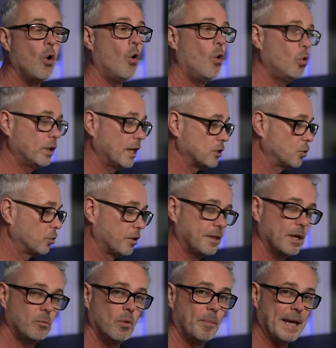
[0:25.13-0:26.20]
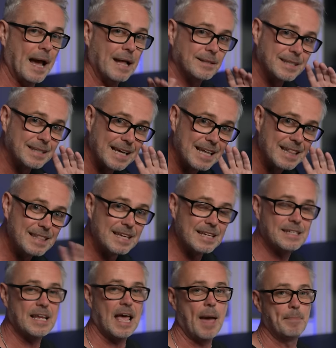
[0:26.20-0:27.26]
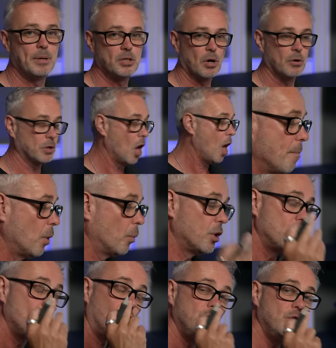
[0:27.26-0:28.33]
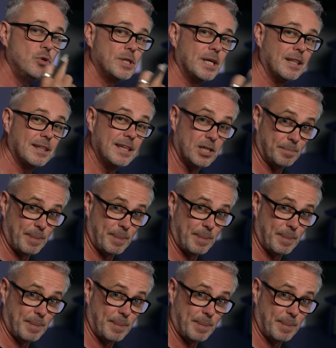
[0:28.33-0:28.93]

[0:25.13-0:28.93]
All that sort of thing will be answered in this episode, but we're not using this